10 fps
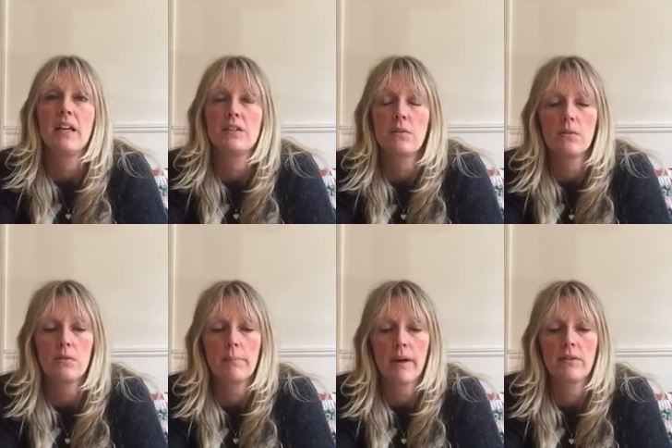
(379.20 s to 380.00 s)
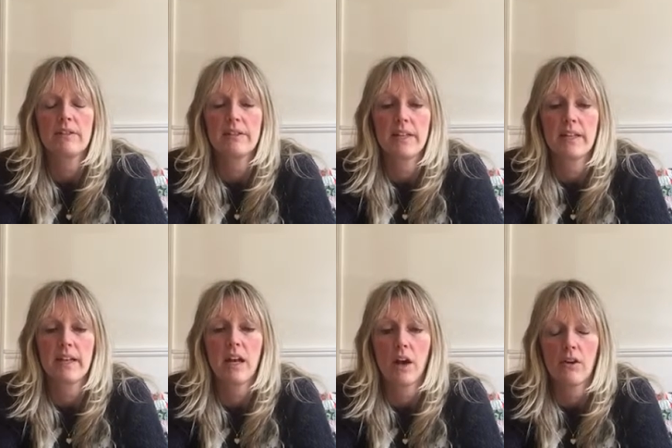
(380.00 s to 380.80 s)
It's all about
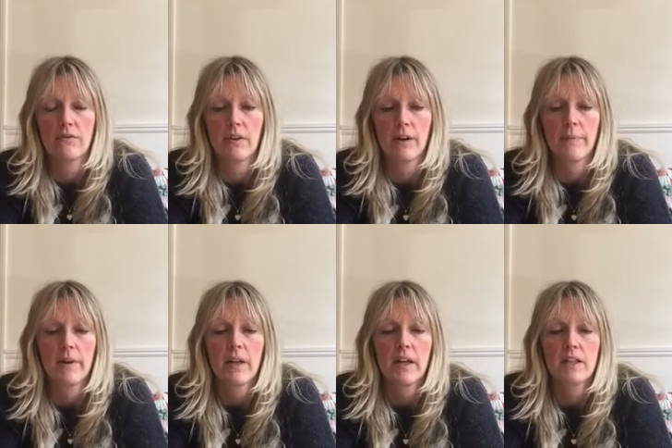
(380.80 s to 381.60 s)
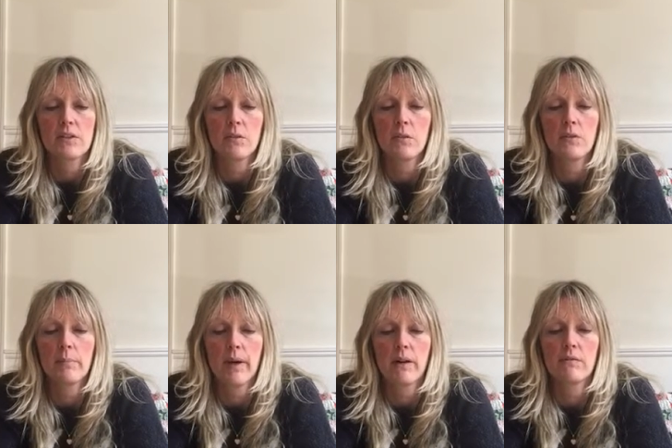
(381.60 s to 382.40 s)
digging over. It's all
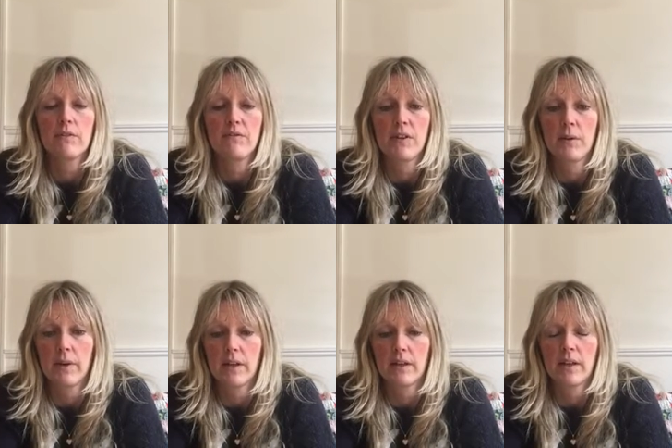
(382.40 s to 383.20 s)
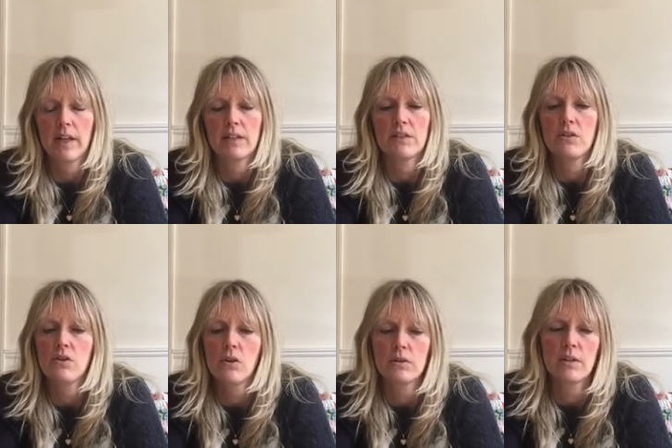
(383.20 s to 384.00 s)
about reviewing. It's
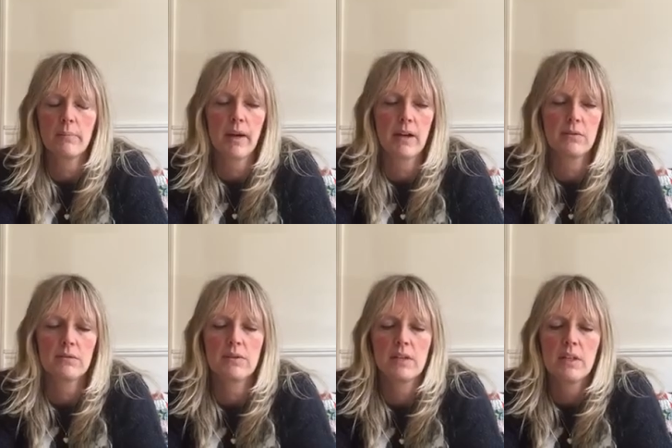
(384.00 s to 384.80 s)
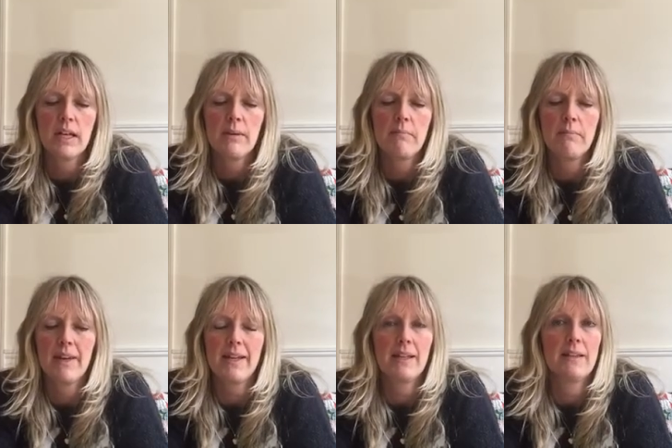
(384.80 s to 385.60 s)
not about
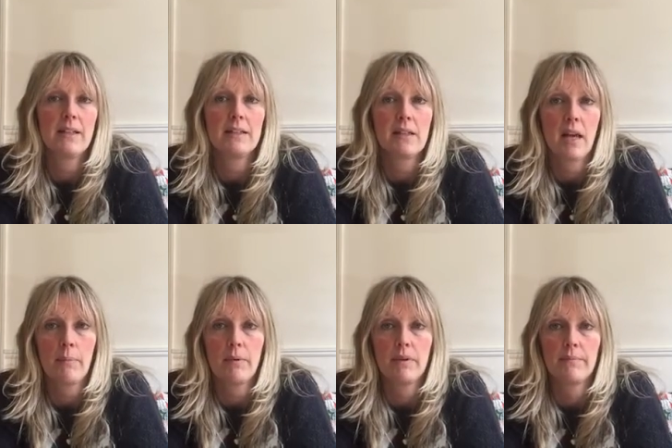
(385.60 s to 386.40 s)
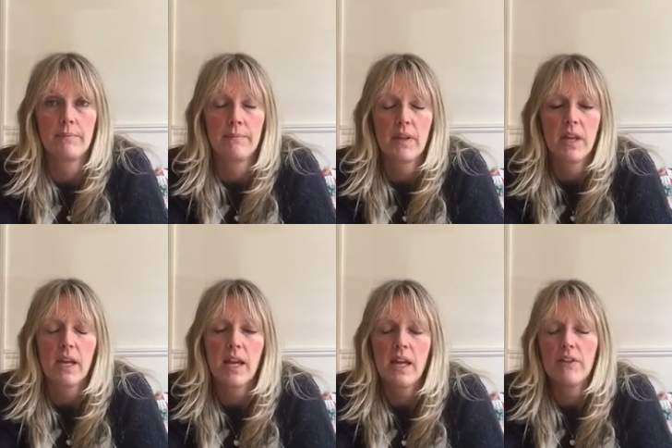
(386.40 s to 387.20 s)
making things happen.
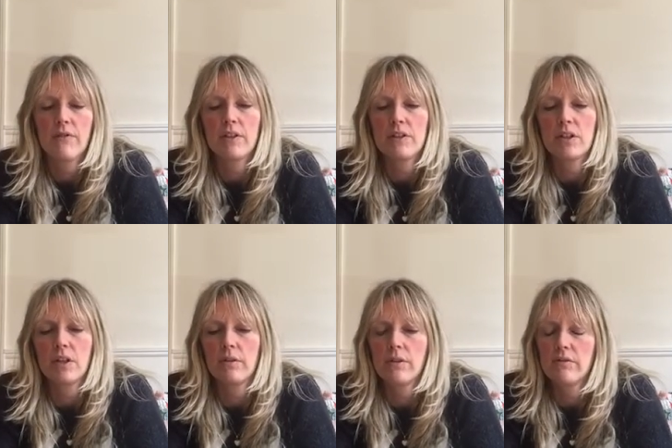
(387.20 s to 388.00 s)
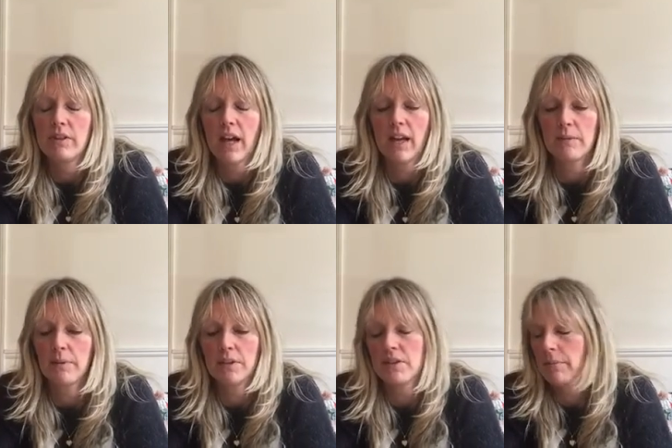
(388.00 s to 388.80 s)
If we do, you can
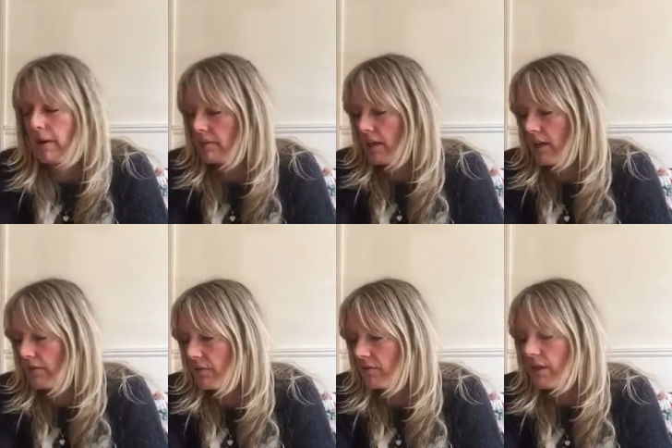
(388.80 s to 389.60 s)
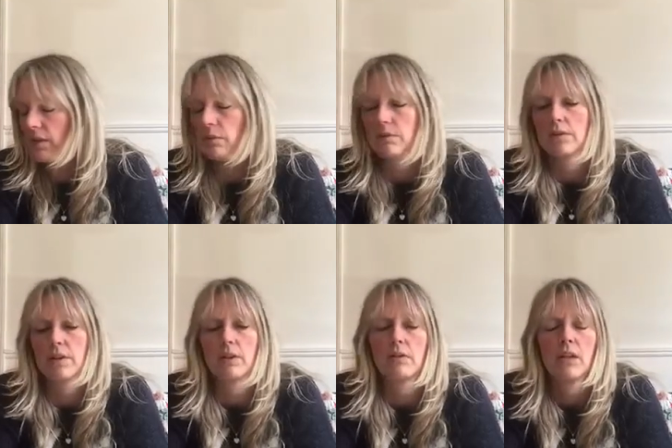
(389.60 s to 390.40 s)
push the boat out if you really want
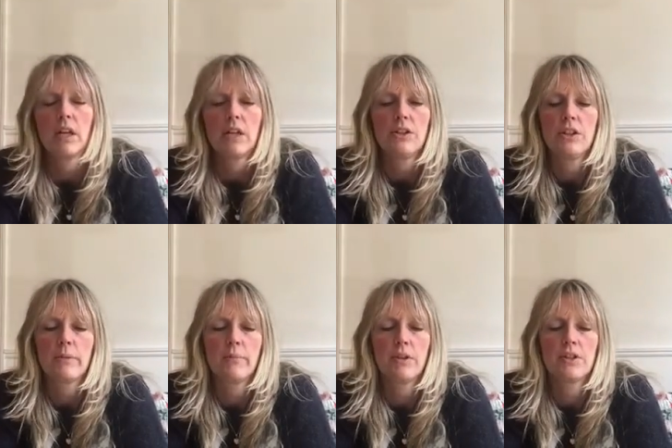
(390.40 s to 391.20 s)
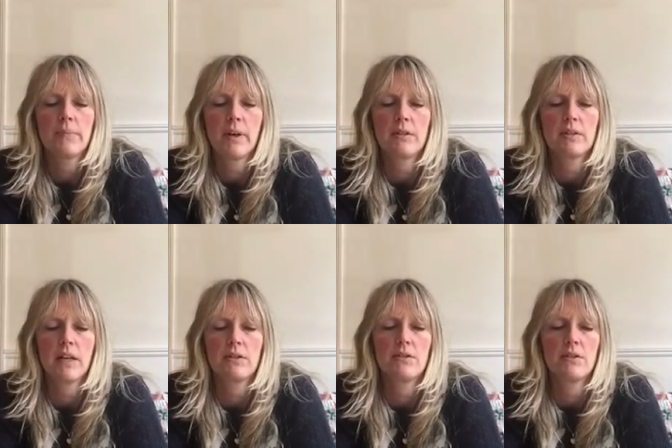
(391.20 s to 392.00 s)
to. You can push the boat
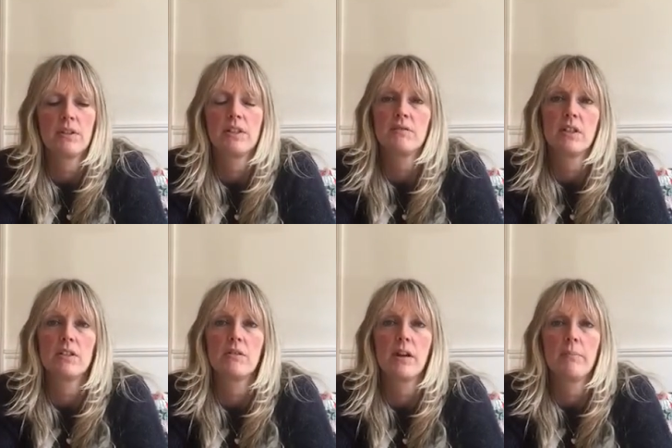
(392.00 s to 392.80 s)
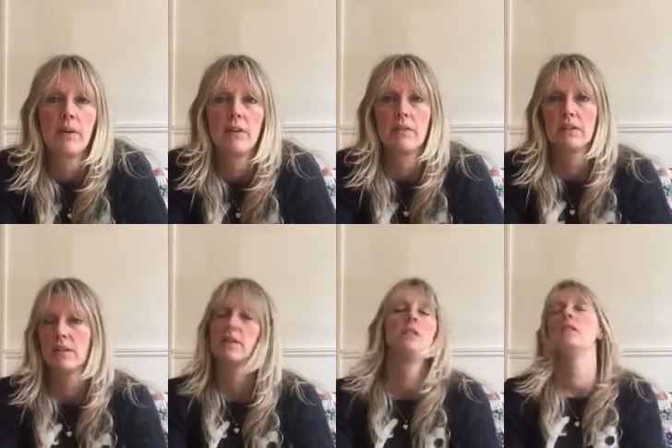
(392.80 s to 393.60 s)
out during these retrograde periods,
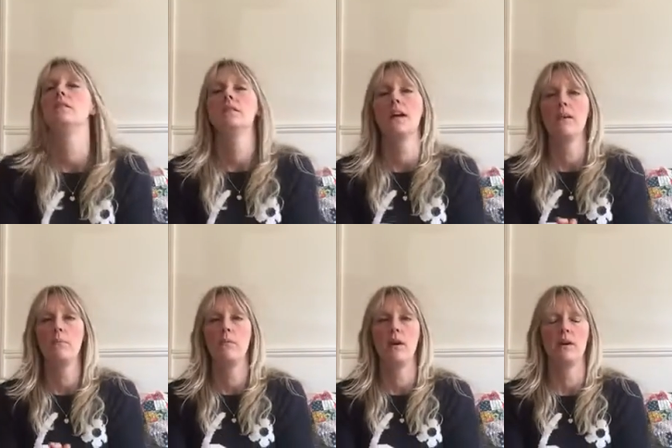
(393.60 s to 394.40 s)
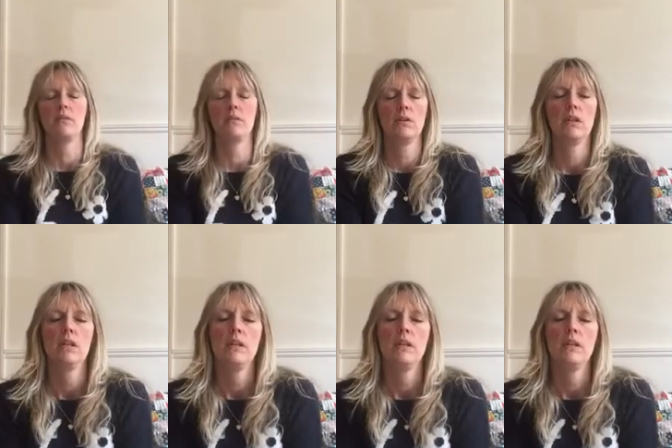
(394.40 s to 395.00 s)
and you can damn well